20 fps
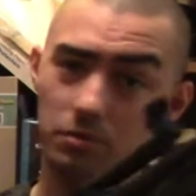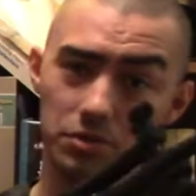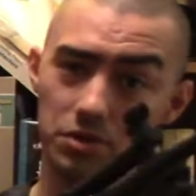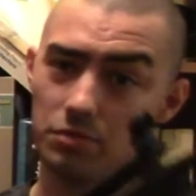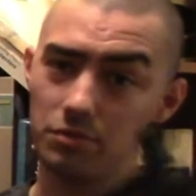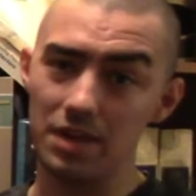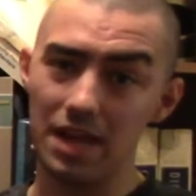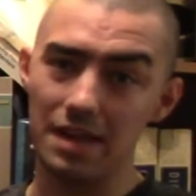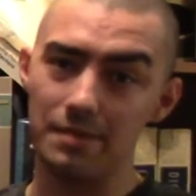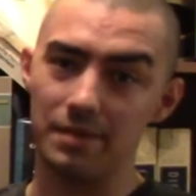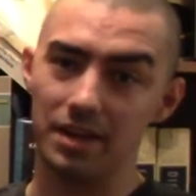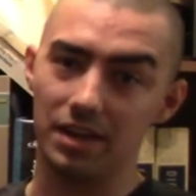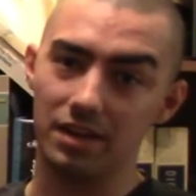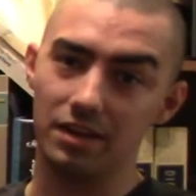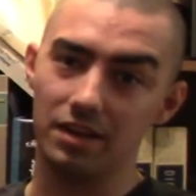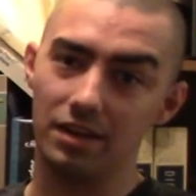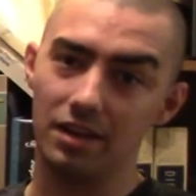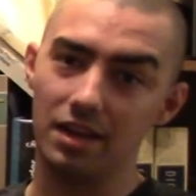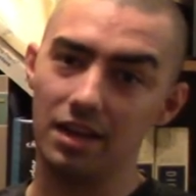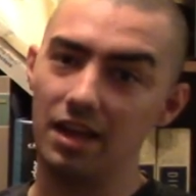you name it,
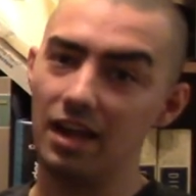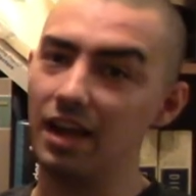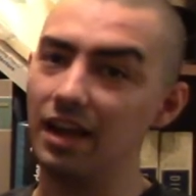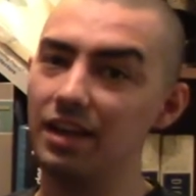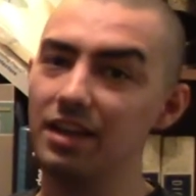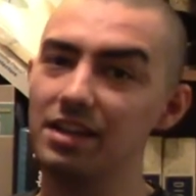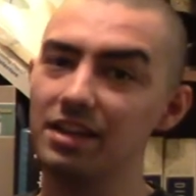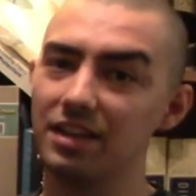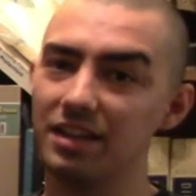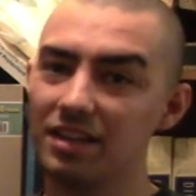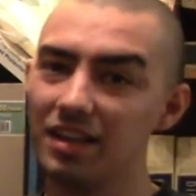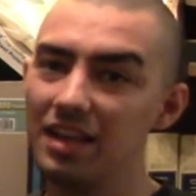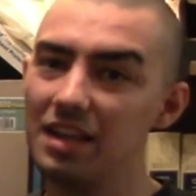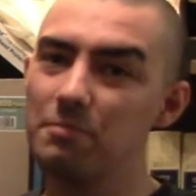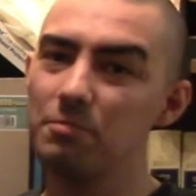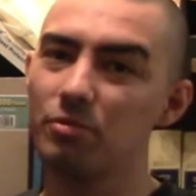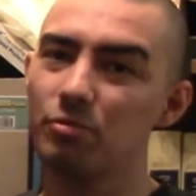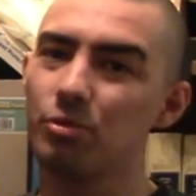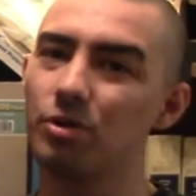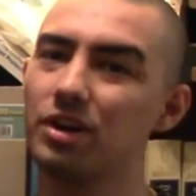and it
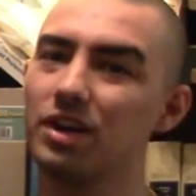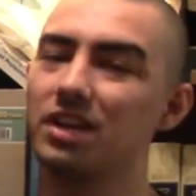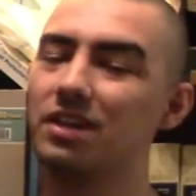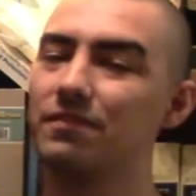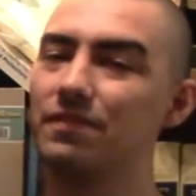keeps working.